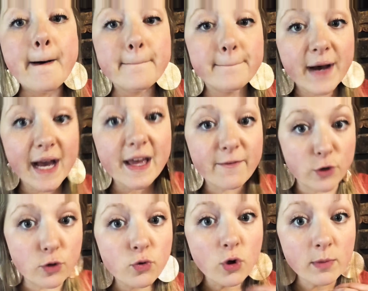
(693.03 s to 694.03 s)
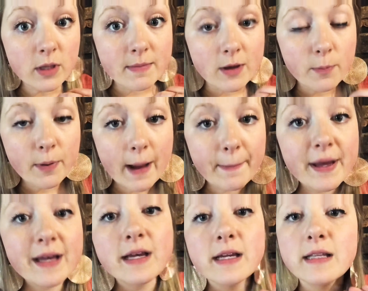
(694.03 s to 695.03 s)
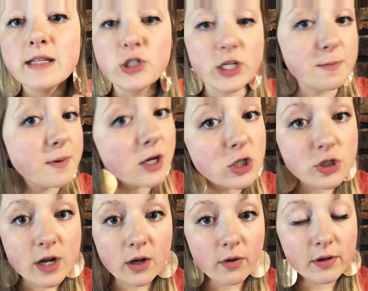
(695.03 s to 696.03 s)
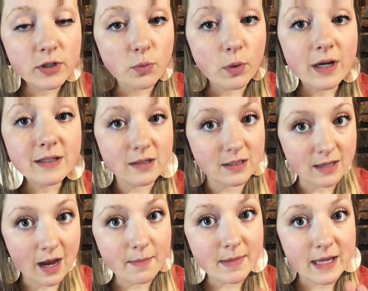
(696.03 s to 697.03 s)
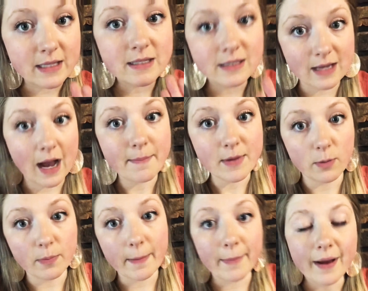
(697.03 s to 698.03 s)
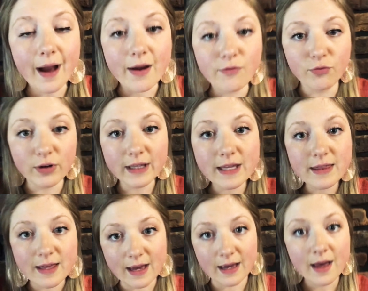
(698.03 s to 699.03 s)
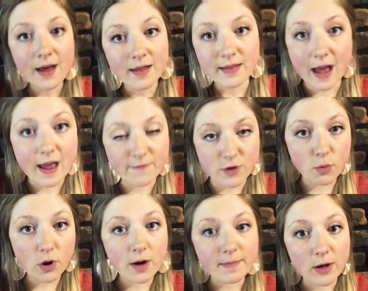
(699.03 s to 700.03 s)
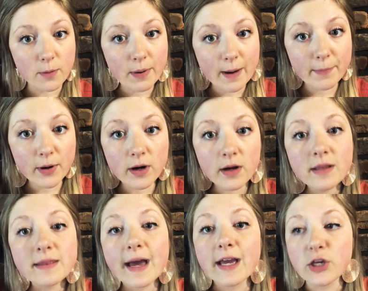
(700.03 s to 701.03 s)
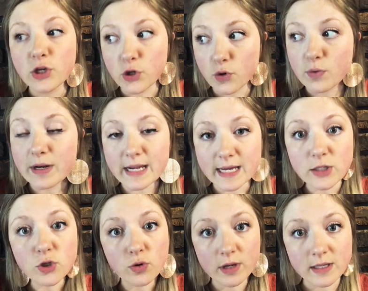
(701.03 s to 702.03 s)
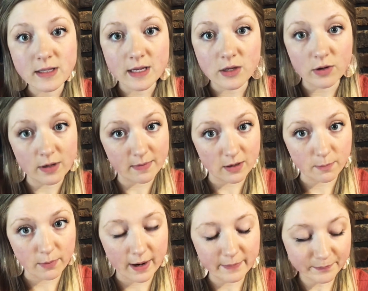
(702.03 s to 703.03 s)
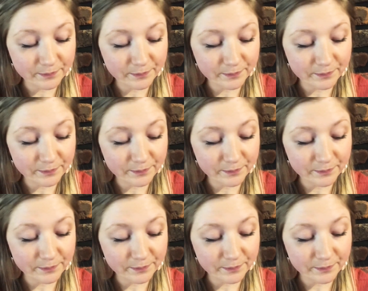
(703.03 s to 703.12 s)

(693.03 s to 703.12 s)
But if you normally meal prep, just because you're not going to work does not mean stop meal prepping. I really think that if you are a meal prepper, that you need to continue to meal prep.